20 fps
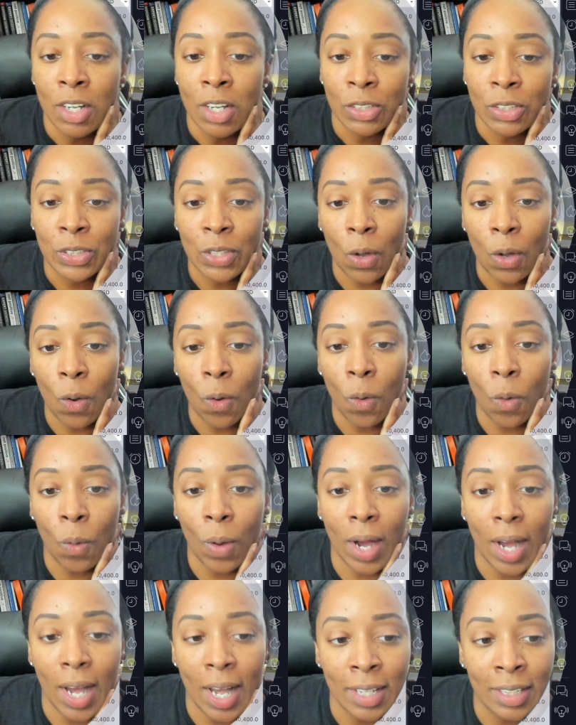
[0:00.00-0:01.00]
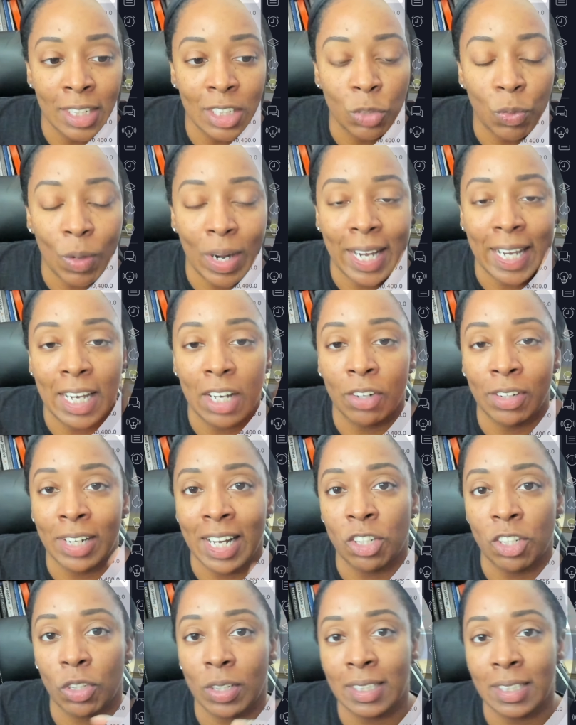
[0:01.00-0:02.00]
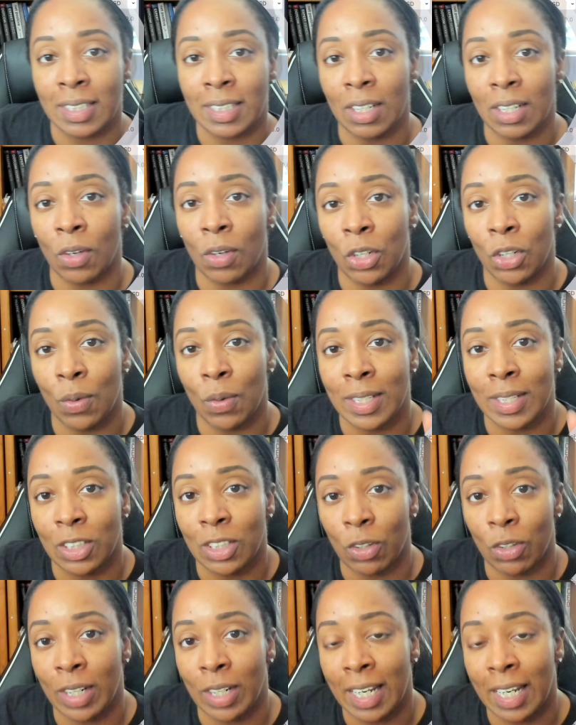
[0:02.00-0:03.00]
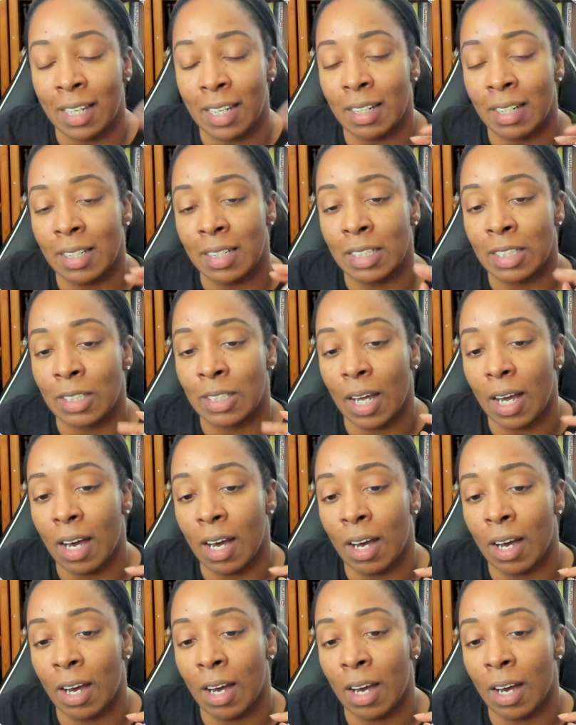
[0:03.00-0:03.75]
So this right here, and as you can see on US30, it is